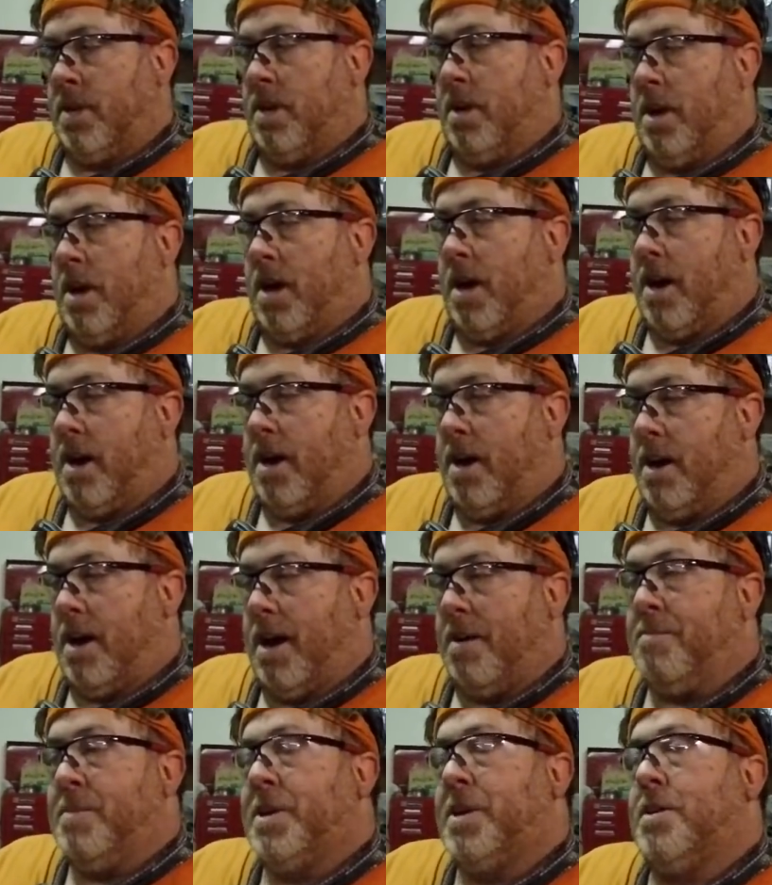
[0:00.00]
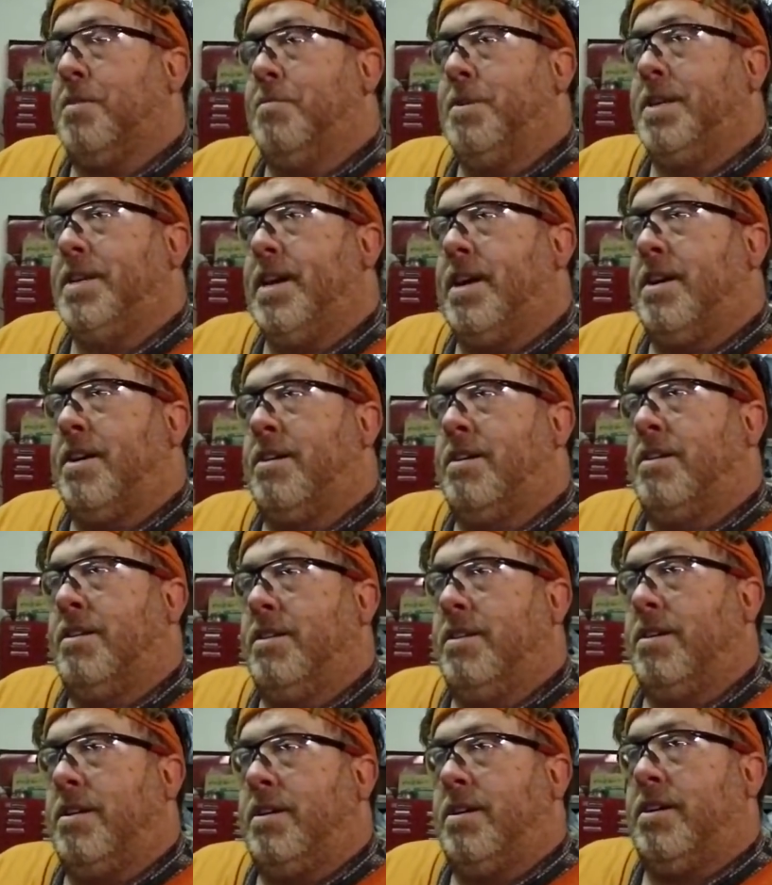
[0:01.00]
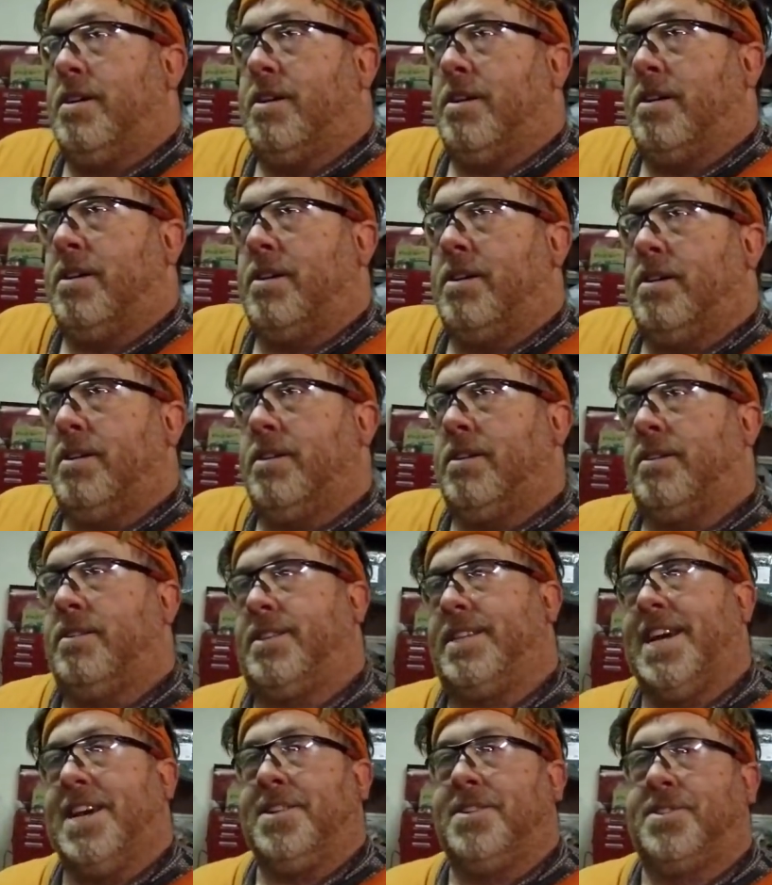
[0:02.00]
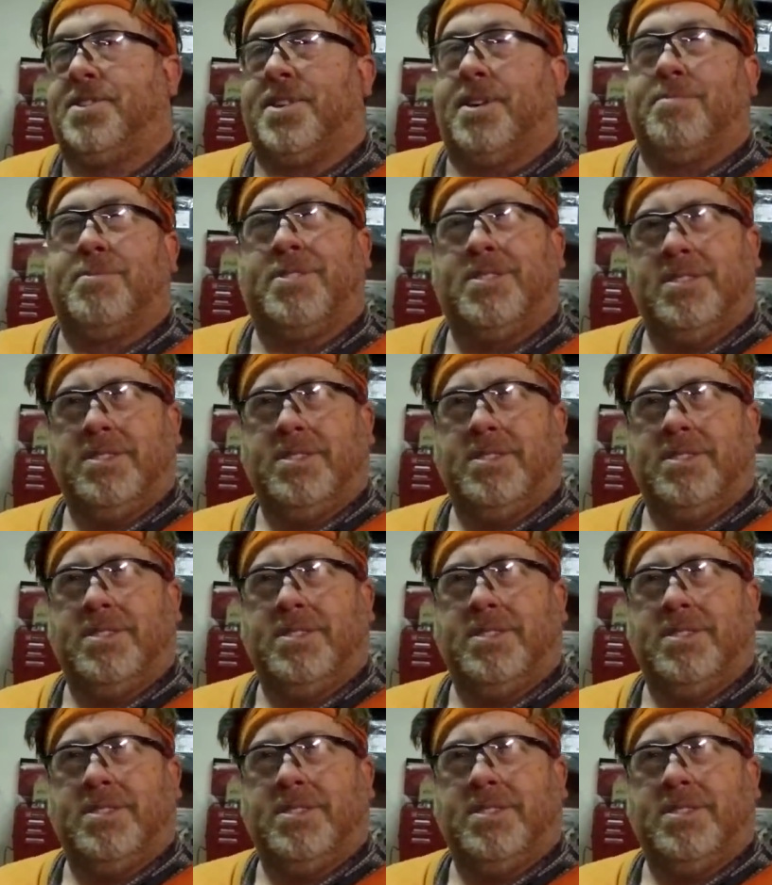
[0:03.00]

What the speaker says: I've been coming down 10 summers.